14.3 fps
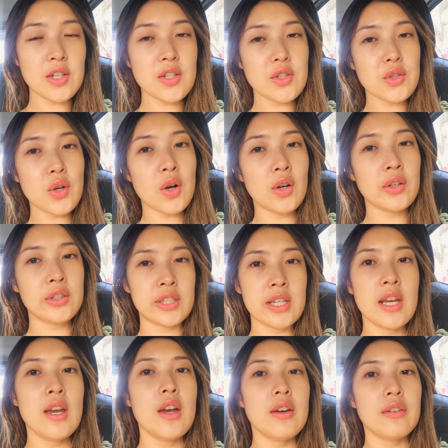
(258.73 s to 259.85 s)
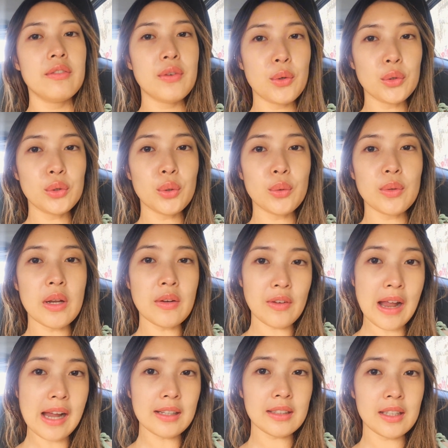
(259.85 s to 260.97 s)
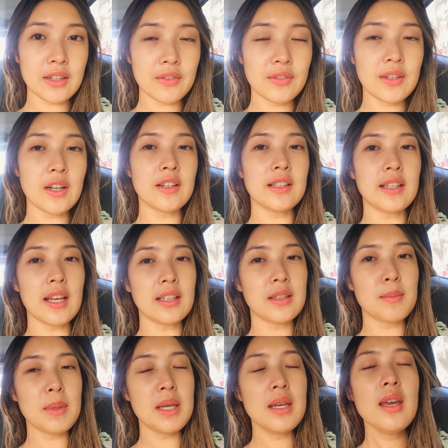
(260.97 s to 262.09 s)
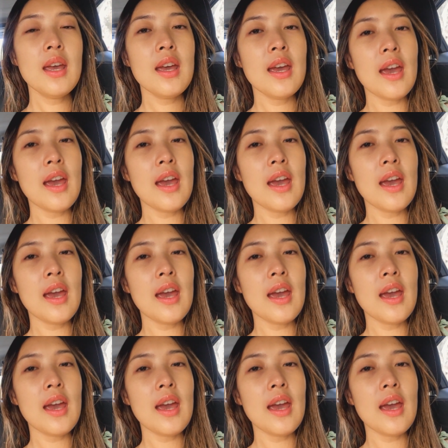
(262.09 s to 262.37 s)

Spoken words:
It's called photorefractive keratectomy,